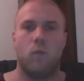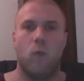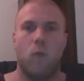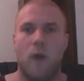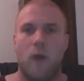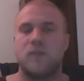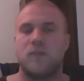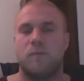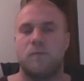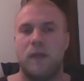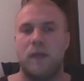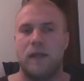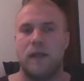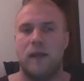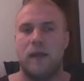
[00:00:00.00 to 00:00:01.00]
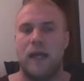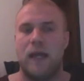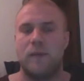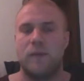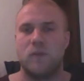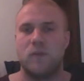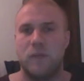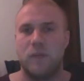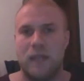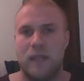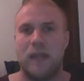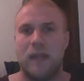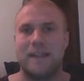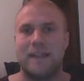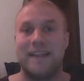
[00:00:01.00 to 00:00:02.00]
whilst being able to be
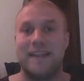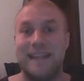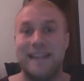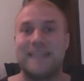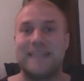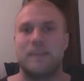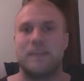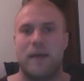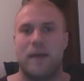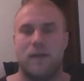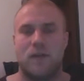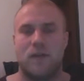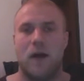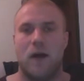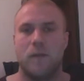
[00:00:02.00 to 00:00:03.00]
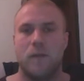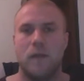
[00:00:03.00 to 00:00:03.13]
done in the least amount of time.